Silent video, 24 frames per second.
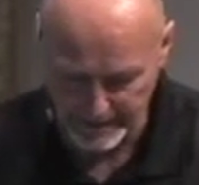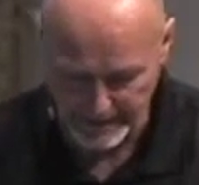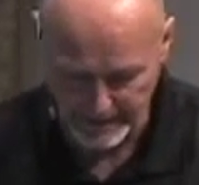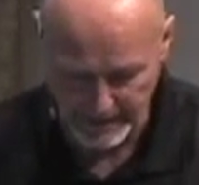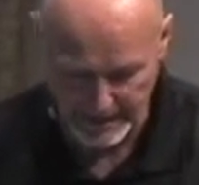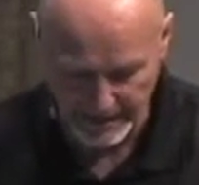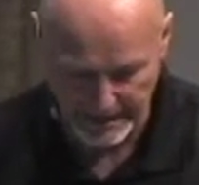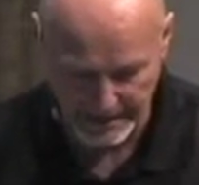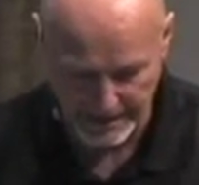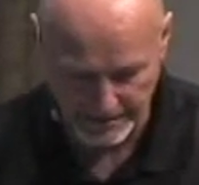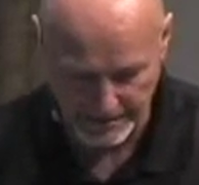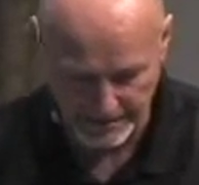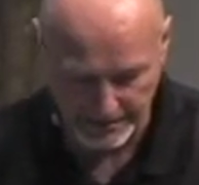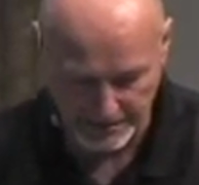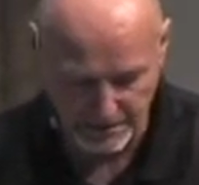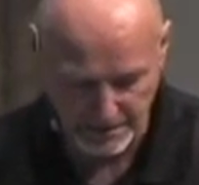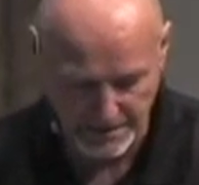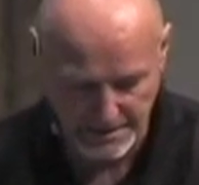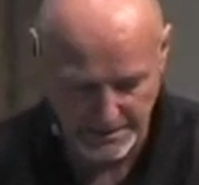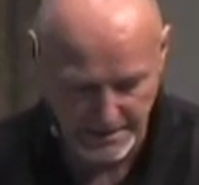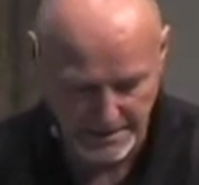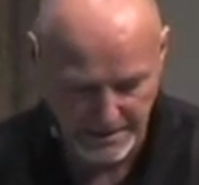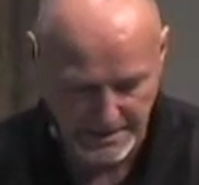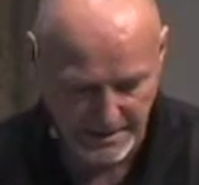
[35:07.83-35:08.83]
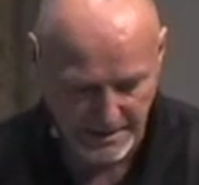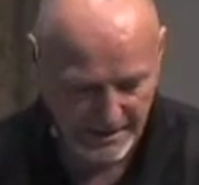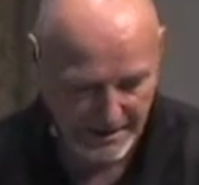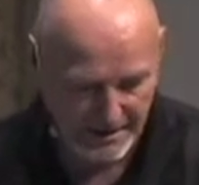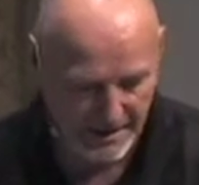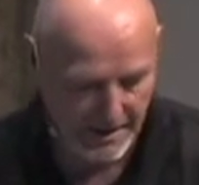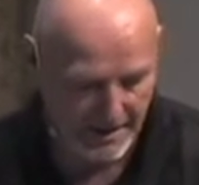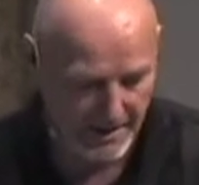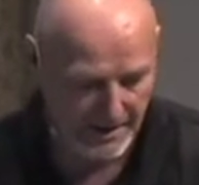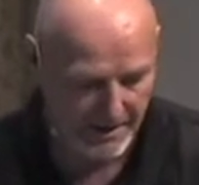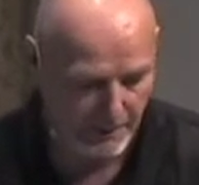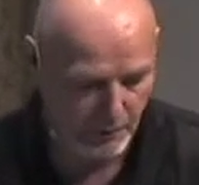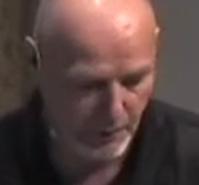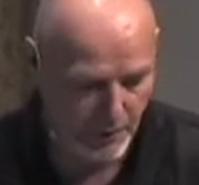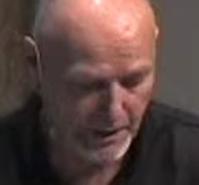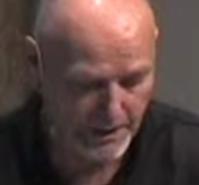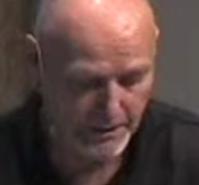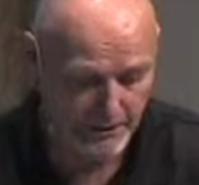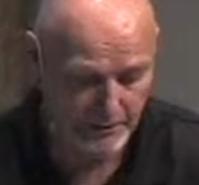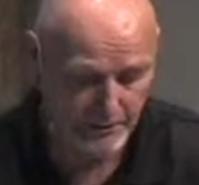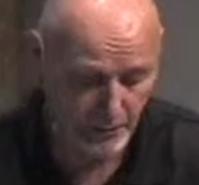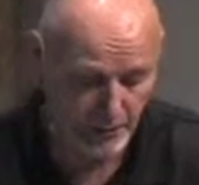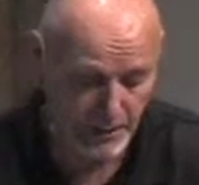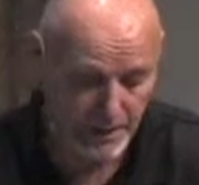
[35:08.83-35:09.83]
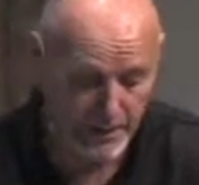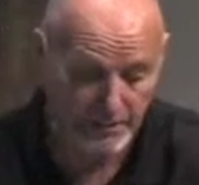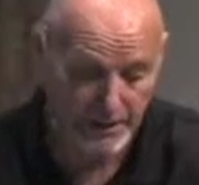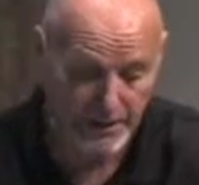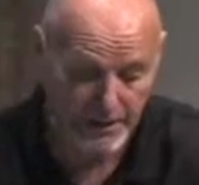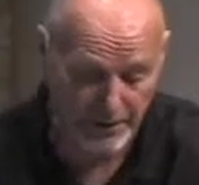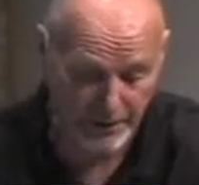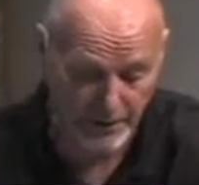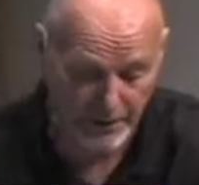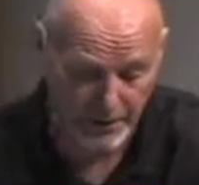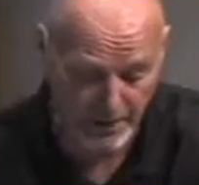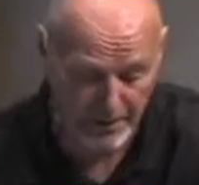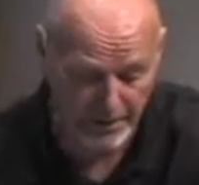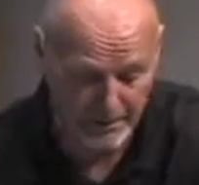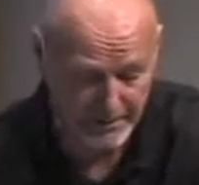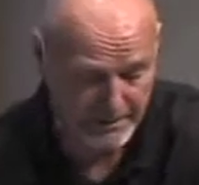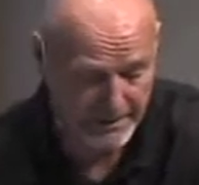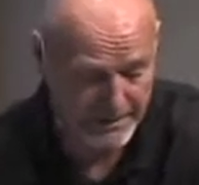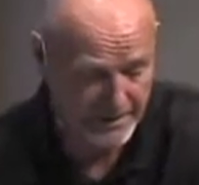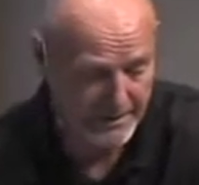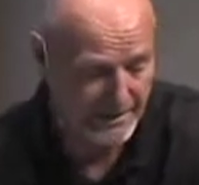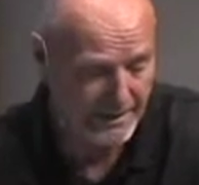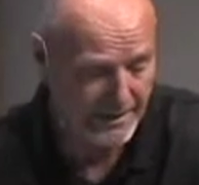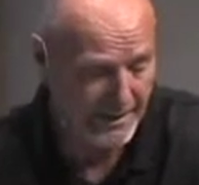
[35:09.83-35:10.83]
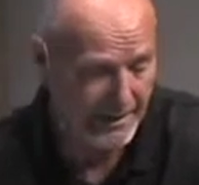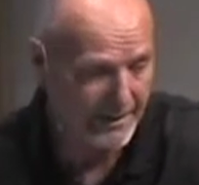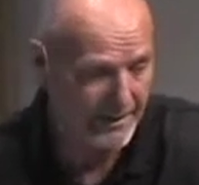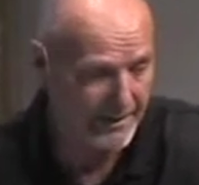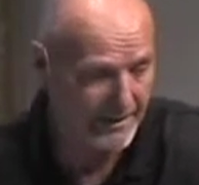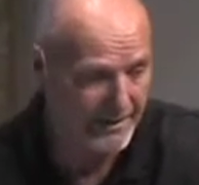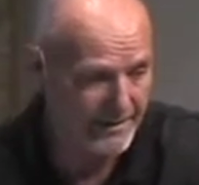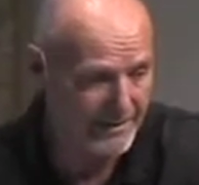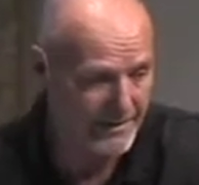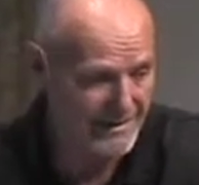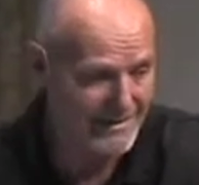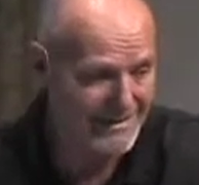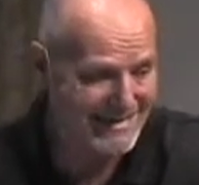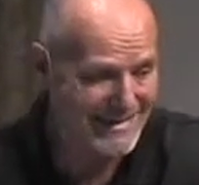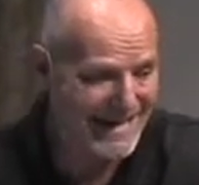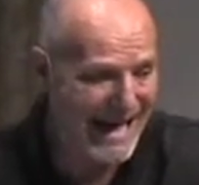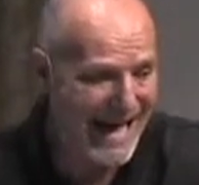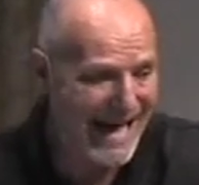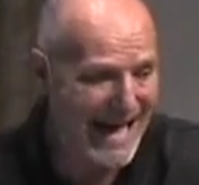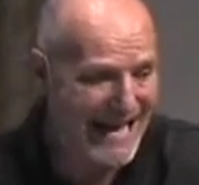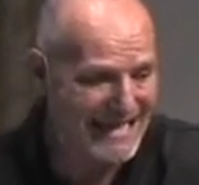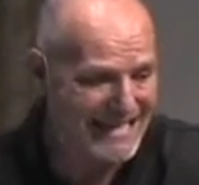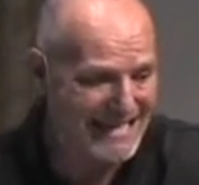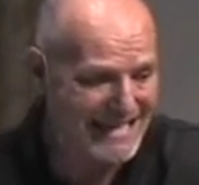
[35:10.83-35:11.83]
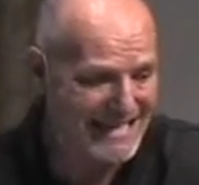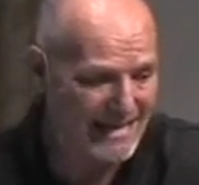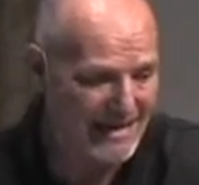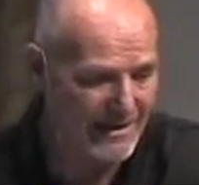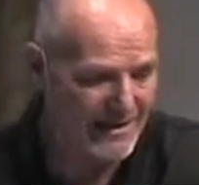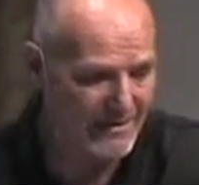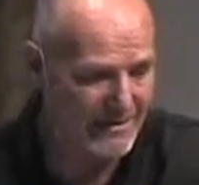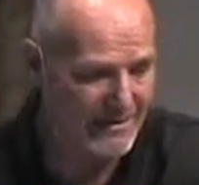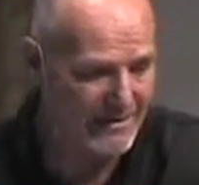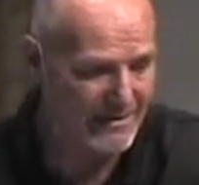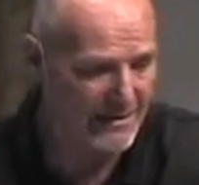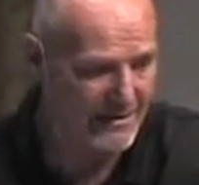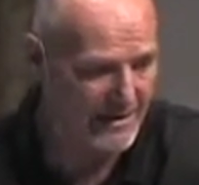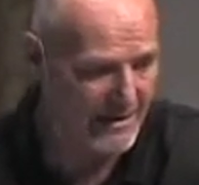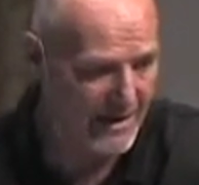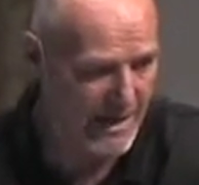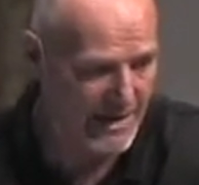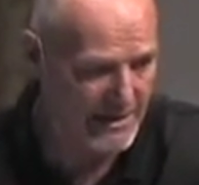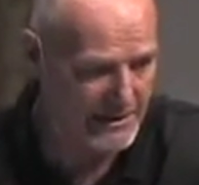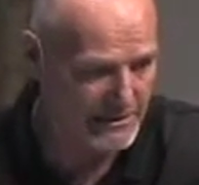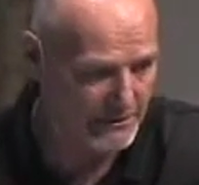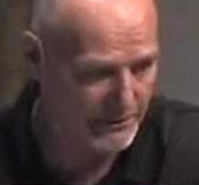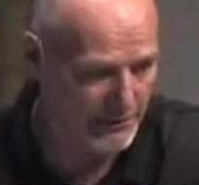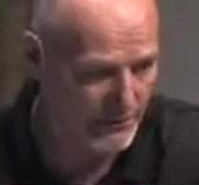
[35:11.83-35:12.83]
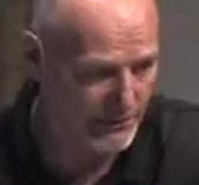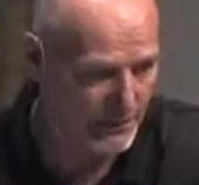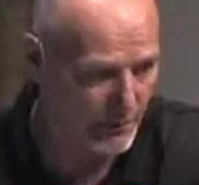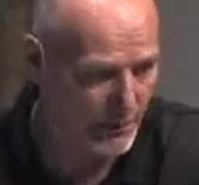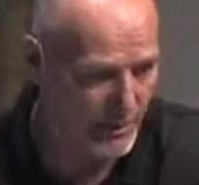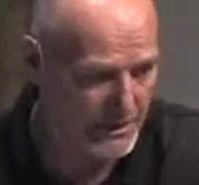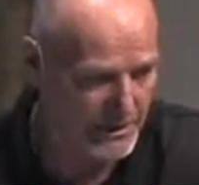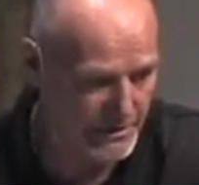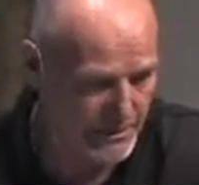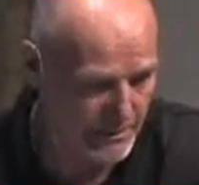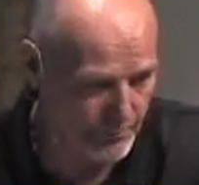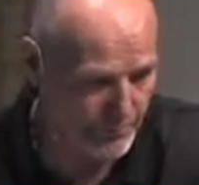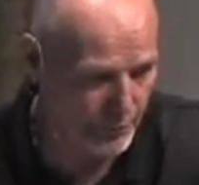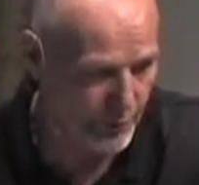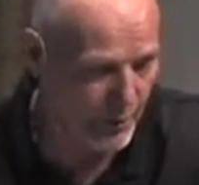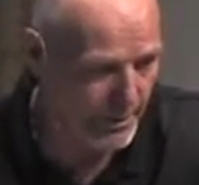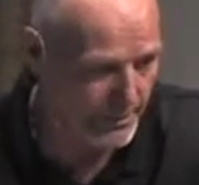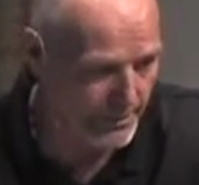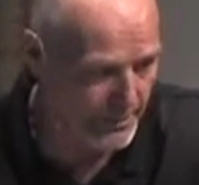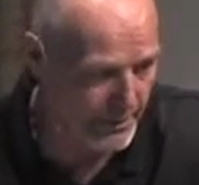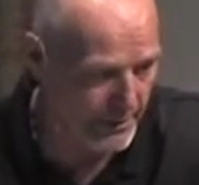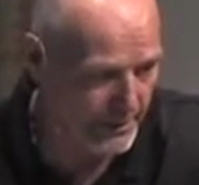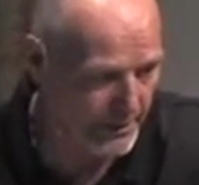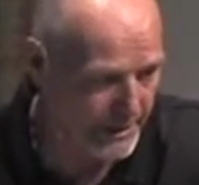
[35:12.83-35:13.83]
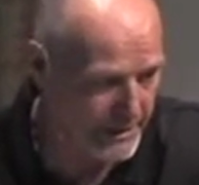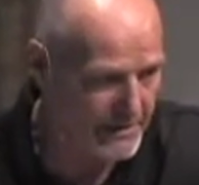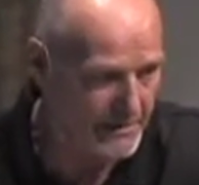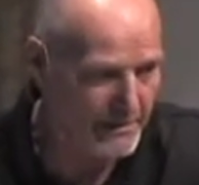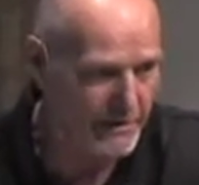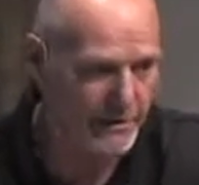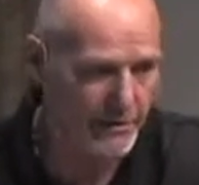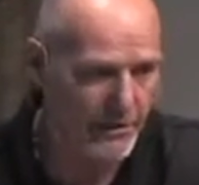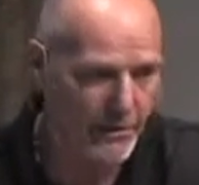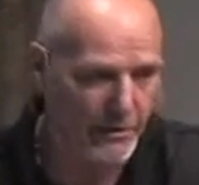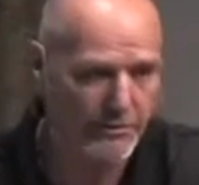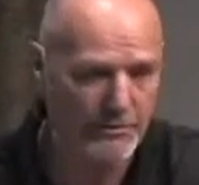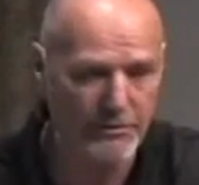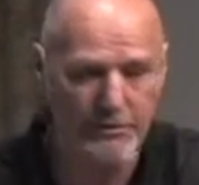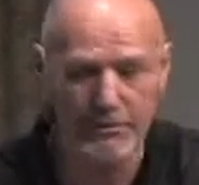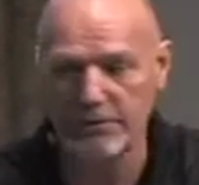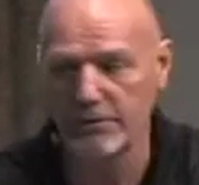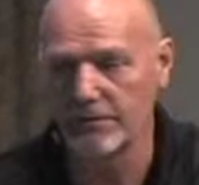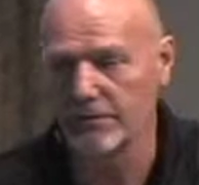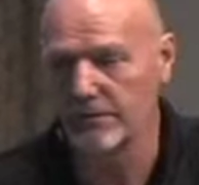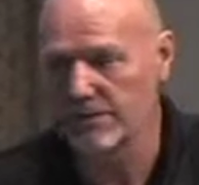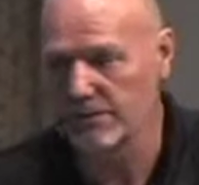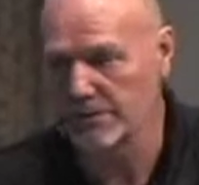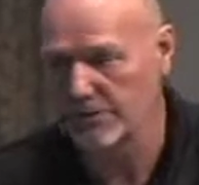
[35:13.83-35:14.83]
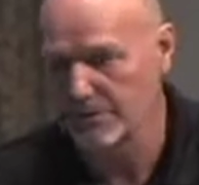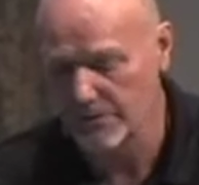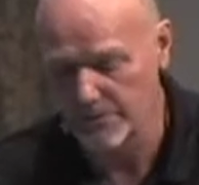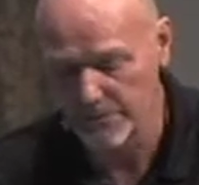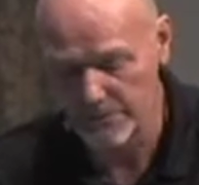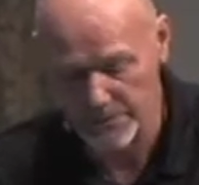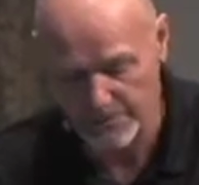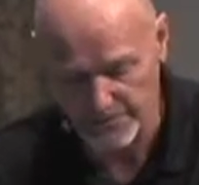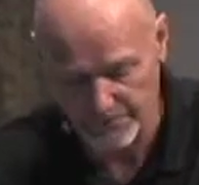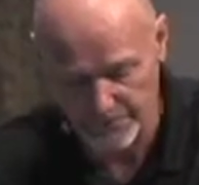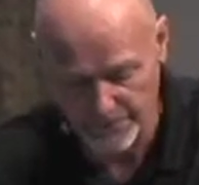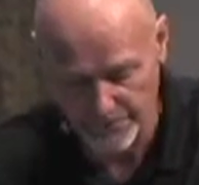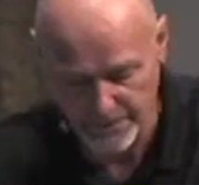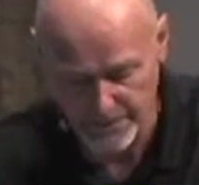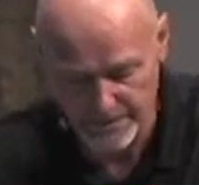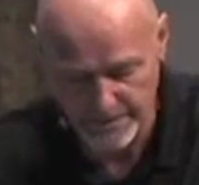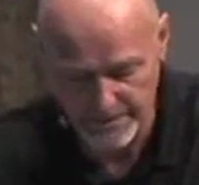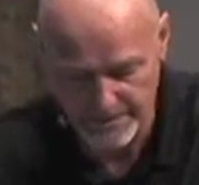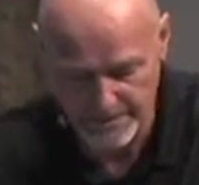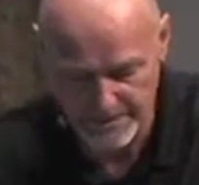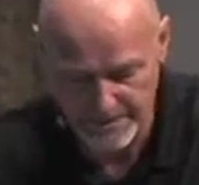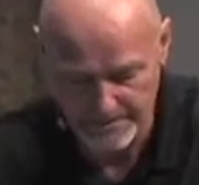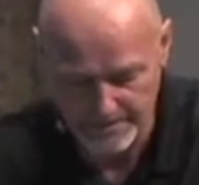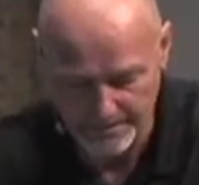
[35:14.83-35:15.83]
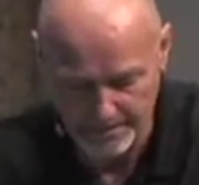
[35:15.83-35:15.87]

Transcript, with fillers: Uh, and of course, uh, we, we recall uh, this idea that the gospel was appropriately to go to the Jews first.